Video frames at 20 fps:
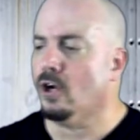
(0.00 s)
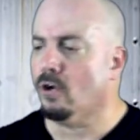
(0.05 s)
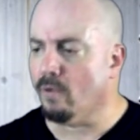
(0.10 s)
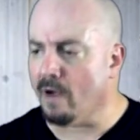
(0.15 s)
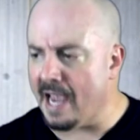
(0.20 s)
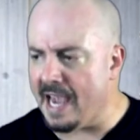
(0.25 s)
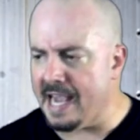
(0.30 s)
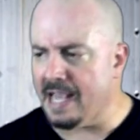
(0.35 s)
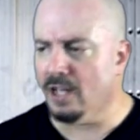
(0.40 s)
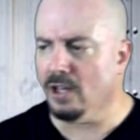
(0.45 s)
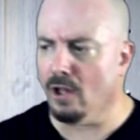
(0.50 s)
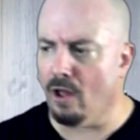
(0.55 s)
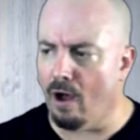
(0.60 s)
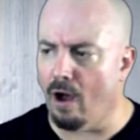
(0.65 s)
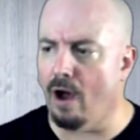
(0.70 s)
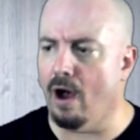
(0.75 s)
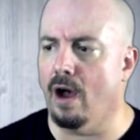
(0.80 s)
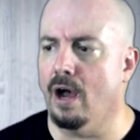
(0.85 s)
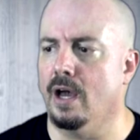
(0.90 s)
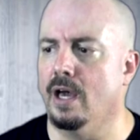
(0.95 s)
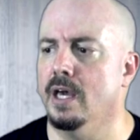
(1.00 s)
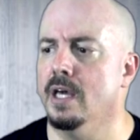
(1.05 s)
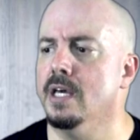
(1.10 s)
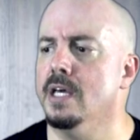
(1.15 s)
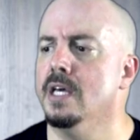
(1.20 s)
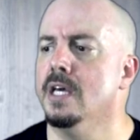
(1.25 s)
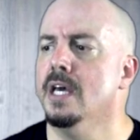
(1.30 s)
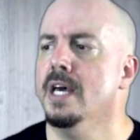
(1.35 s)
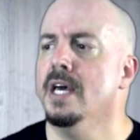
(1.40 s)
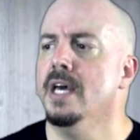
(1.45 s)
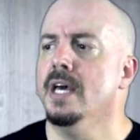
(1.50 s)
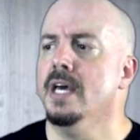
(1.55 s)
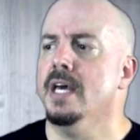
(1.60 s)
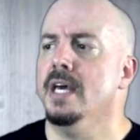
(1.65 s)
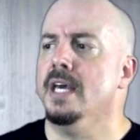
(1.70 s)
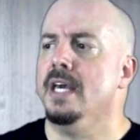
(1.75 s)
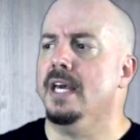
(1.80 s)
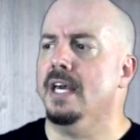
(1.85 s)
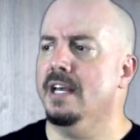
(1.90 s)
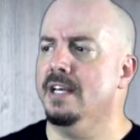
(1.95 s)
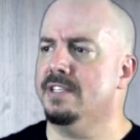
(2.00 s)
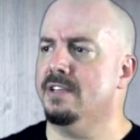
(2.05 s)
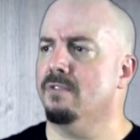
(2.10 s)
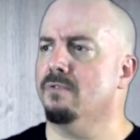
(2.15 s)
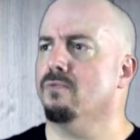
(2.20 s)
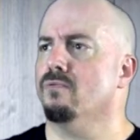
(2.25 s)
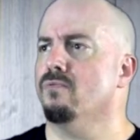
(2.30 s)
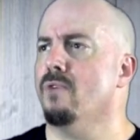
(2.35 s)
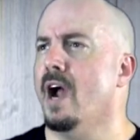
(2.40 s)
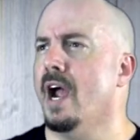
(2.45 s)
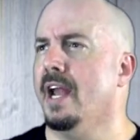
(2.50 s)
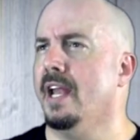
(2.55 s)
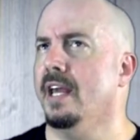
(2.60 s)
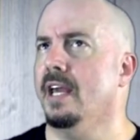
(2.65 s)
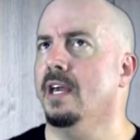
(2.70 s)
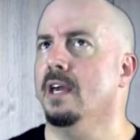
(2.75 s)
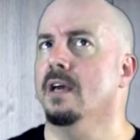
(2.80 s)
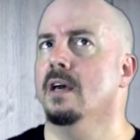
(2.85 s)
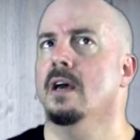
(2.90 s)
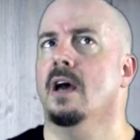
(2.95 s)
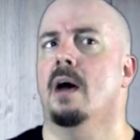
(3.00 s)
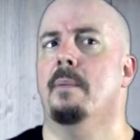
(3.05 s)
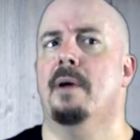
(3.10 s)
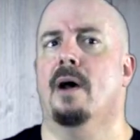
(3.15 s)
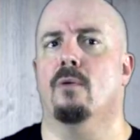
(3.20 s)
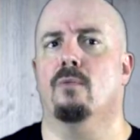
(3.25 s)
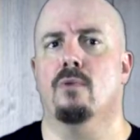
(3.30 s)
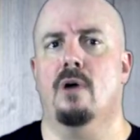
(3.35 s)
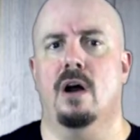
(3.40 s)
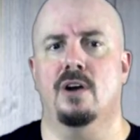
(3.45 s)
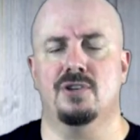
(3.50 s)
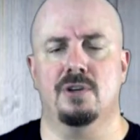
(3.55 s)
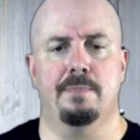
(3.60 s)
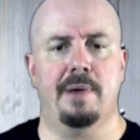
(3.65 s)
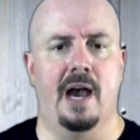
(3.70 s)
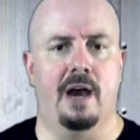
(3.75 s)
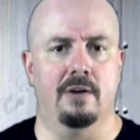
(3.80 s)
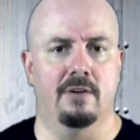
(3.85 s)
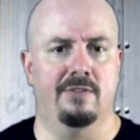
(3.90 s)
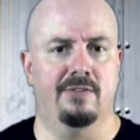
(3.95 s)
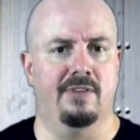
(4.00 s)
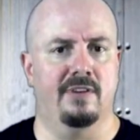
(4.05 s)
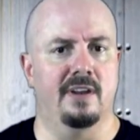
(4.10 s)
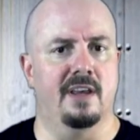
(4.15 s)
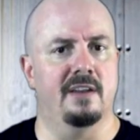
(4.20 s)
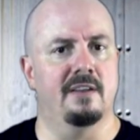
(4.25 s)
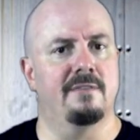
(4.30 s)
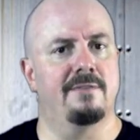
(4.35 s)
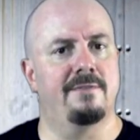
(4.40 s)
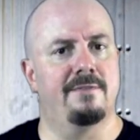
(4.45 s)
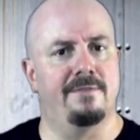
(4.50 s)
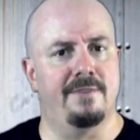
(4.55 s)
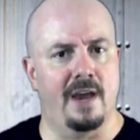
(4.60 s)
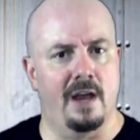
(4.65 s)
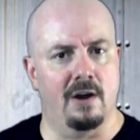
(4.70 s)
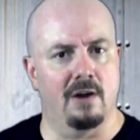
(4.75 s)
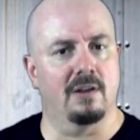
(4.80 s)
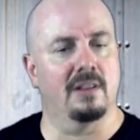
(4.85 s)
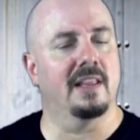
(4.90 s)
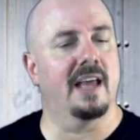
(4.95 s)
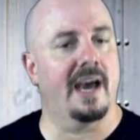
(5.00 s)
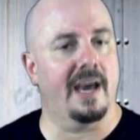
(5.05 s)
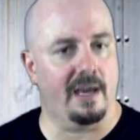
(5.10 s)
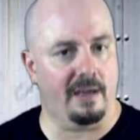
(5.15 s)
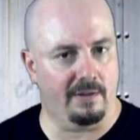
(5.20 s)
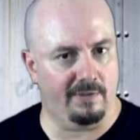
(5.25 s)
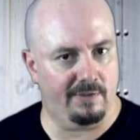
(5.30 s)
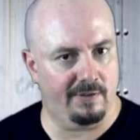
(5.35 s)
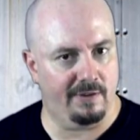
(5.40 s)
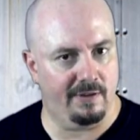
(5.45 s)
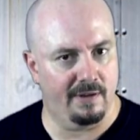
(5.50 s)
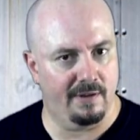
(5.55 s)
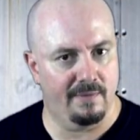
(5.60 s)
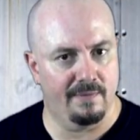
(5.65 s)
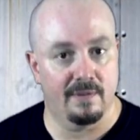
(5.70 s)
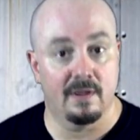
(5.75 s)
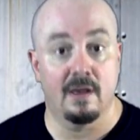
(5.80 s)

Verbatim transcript: Greg Long isn't writing about Roger Patterson in a fair light.